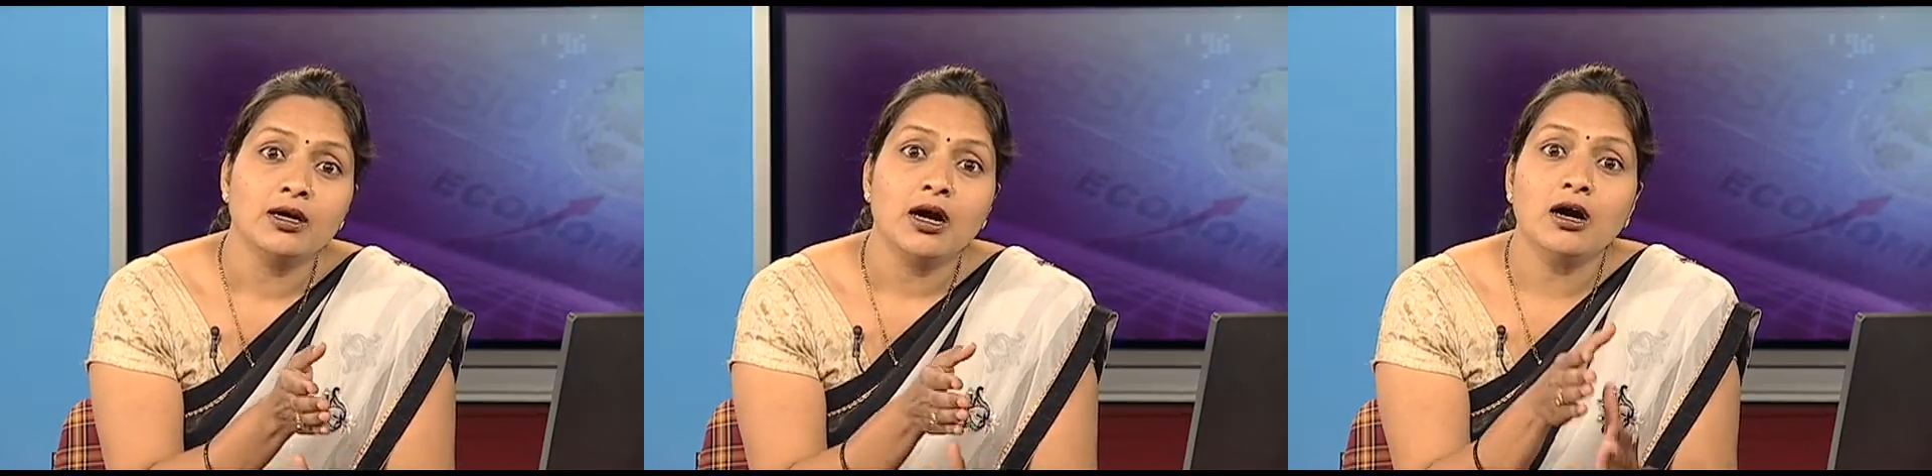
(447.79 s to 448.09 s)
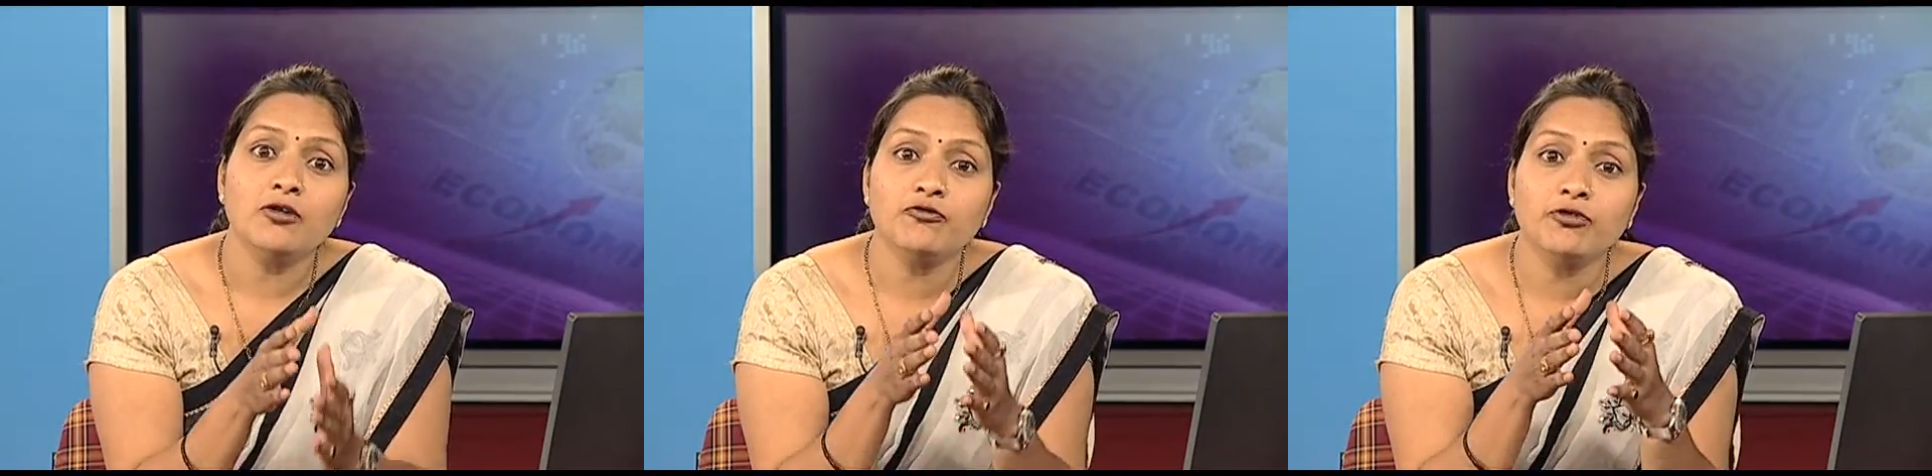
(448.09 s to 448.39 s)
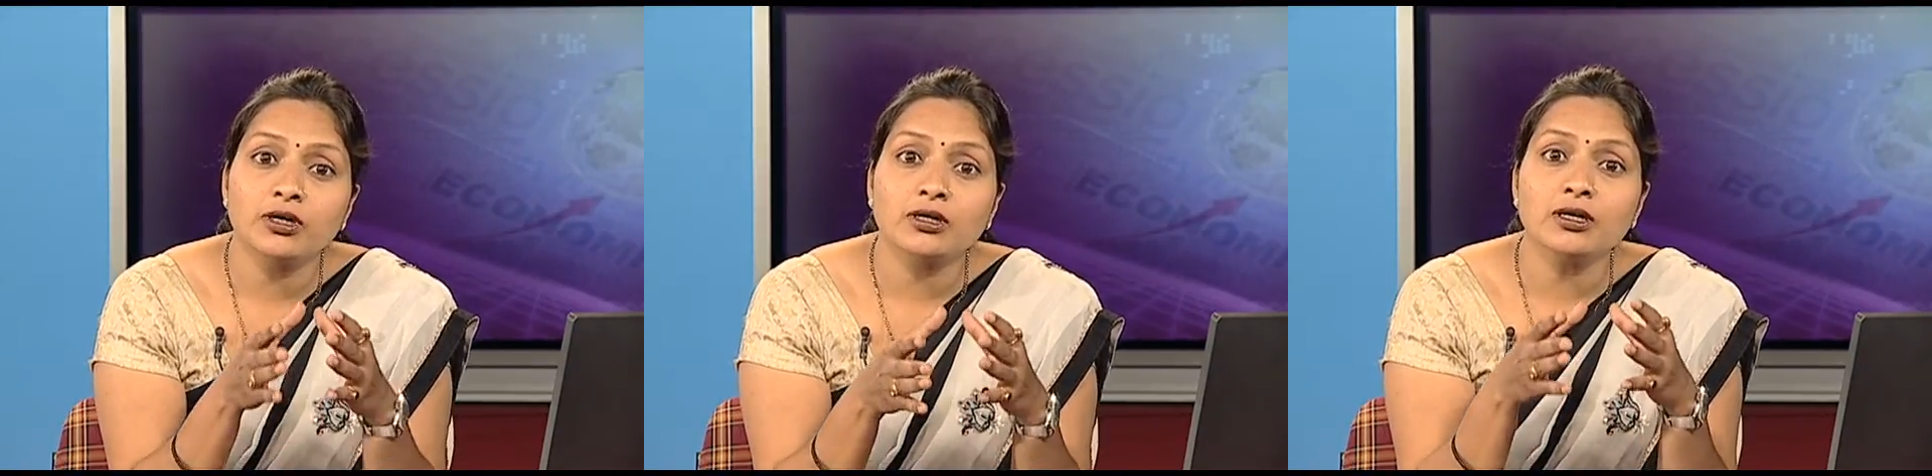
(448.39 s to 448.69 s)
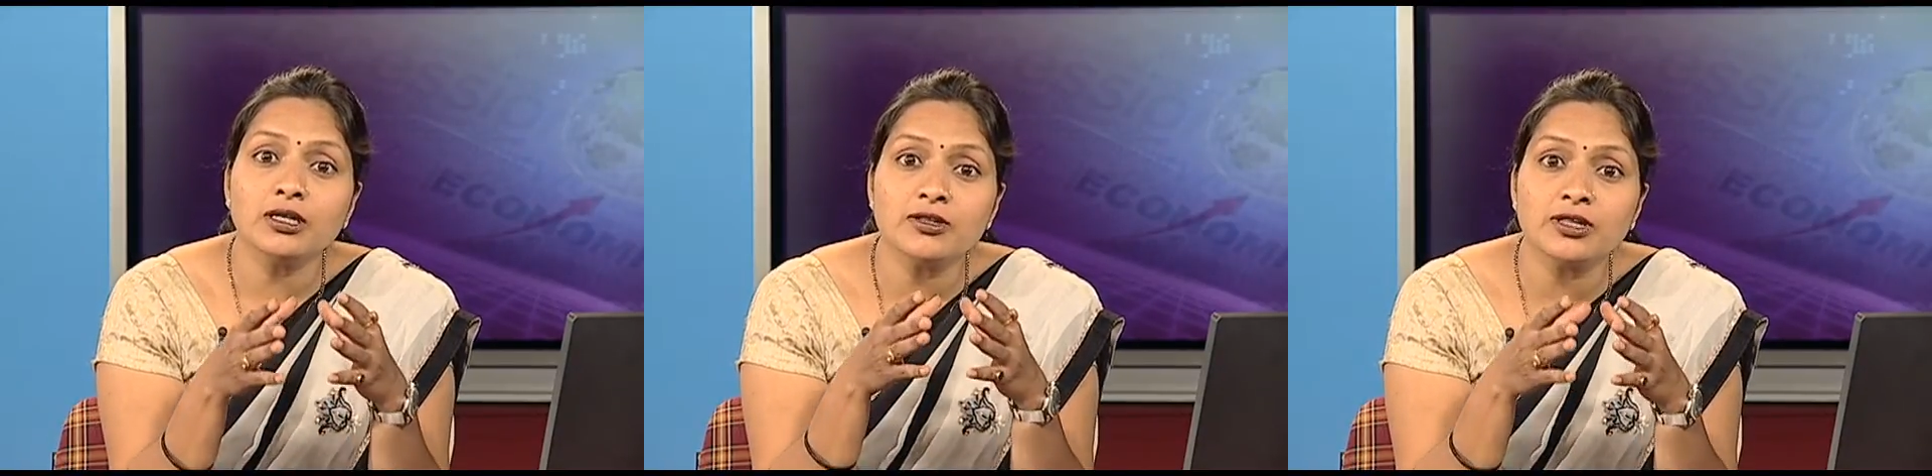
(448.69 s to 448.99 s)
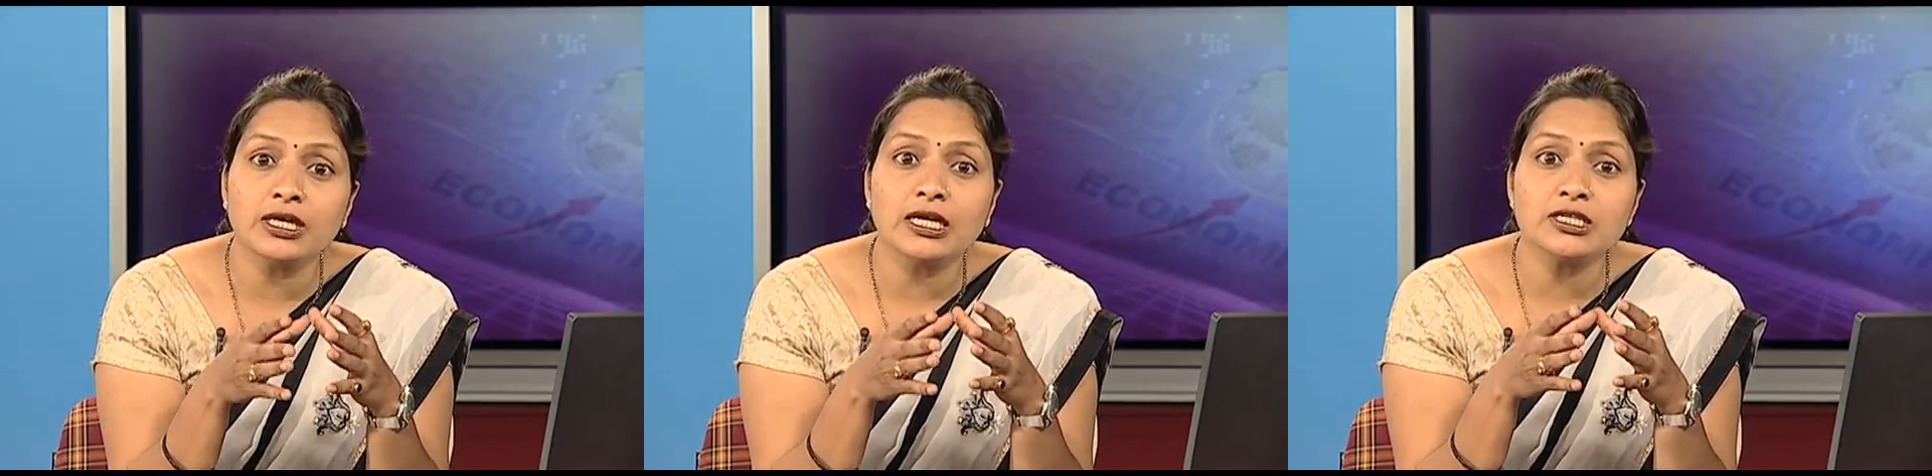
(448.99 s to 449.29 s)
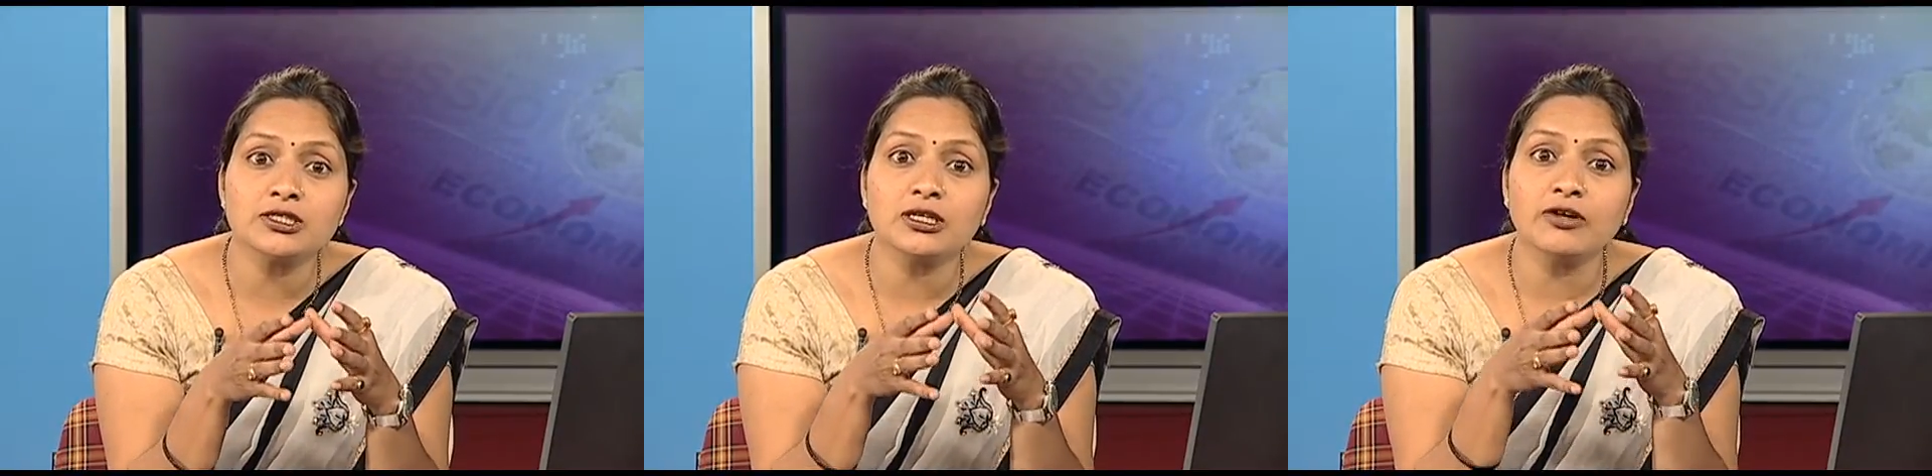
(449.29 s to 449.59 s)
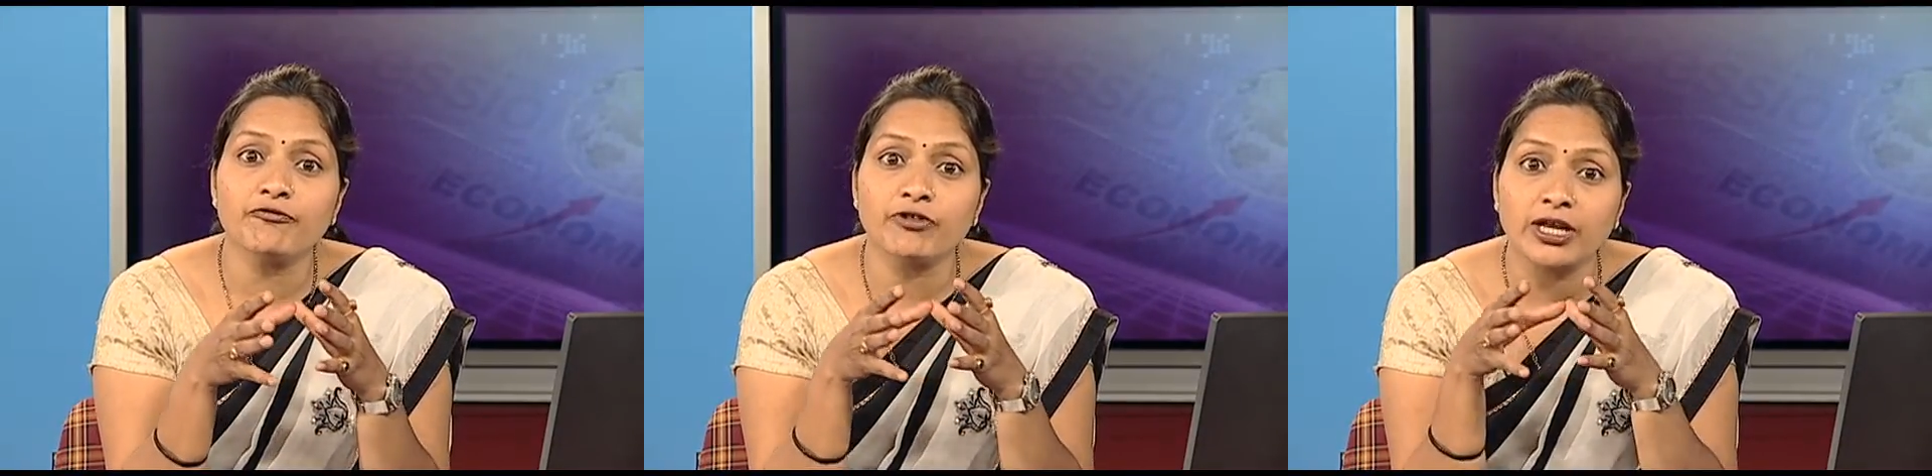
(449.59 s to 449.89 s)
a worker is engaged in a
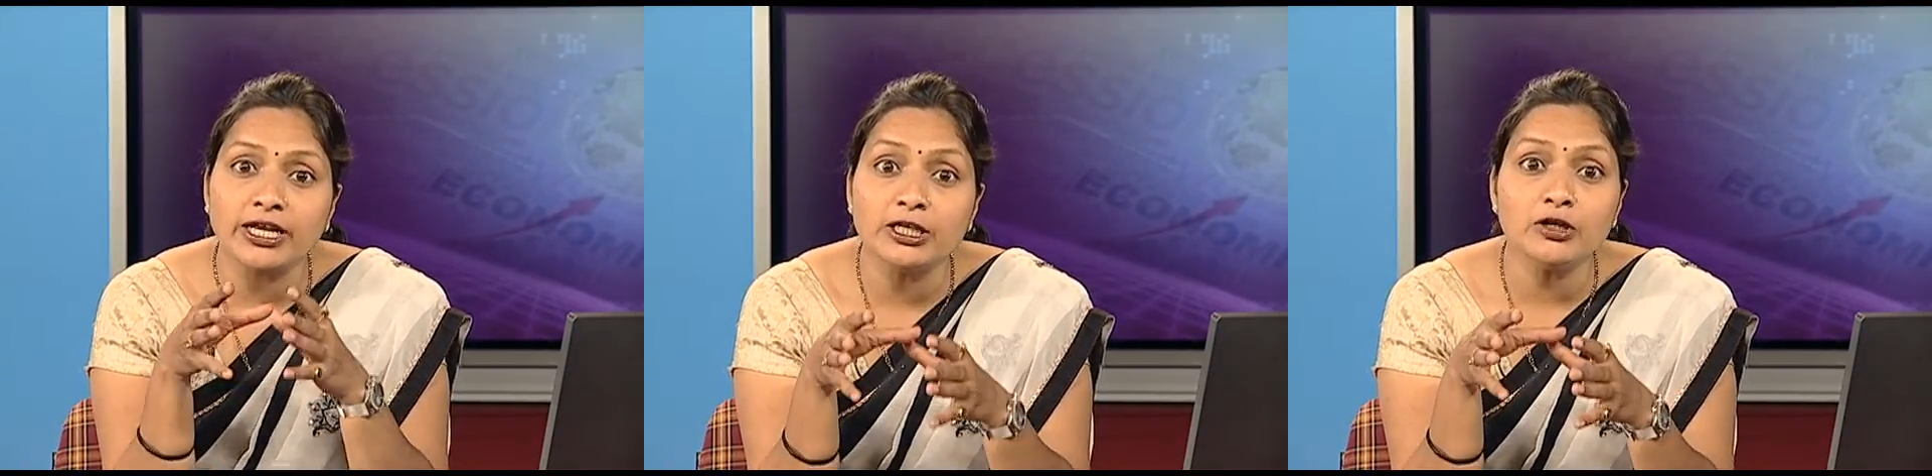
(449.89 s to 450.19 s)
variety